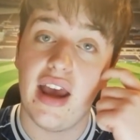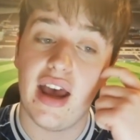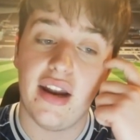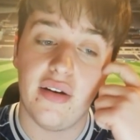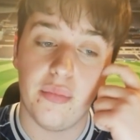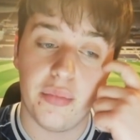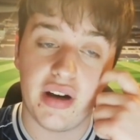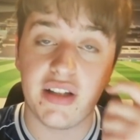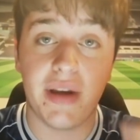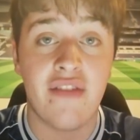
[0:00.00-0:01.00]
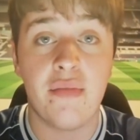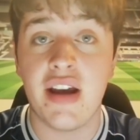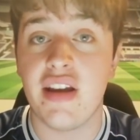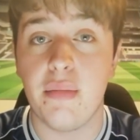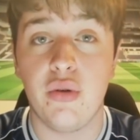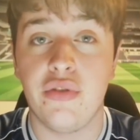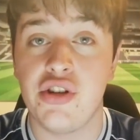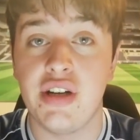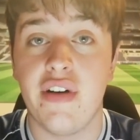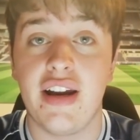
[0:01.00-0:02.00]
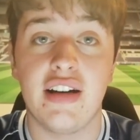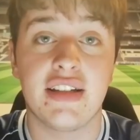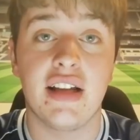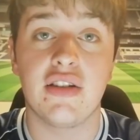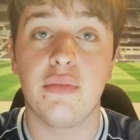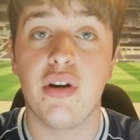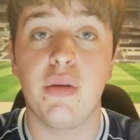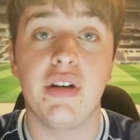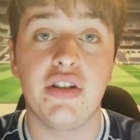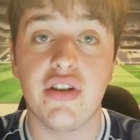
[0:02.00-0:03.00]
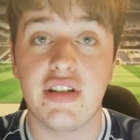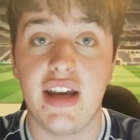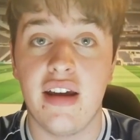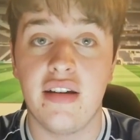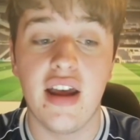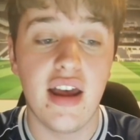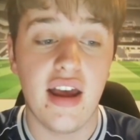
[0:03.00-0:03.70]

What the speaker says: And because we haven't made that move for Giovanni Lo Celso permanent just yet,